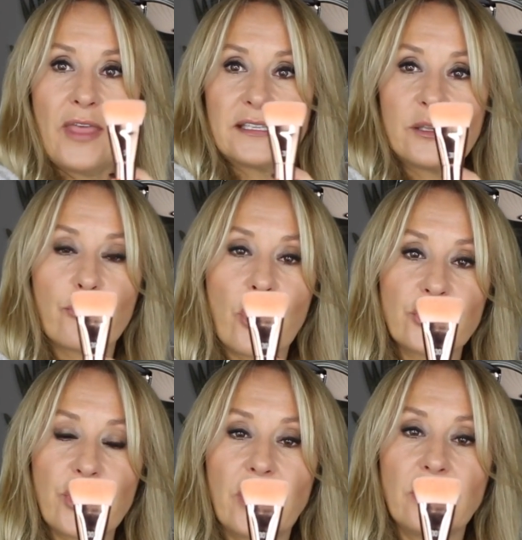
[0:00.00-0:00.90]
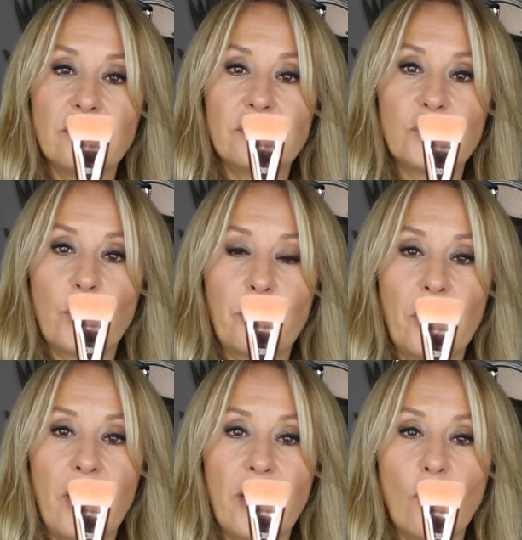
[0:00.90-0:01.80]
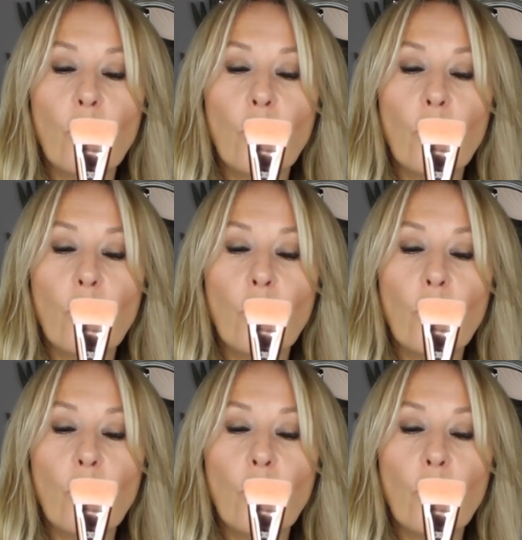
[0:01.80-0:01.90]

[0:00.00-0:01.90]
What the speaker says: That's the brush I use to apply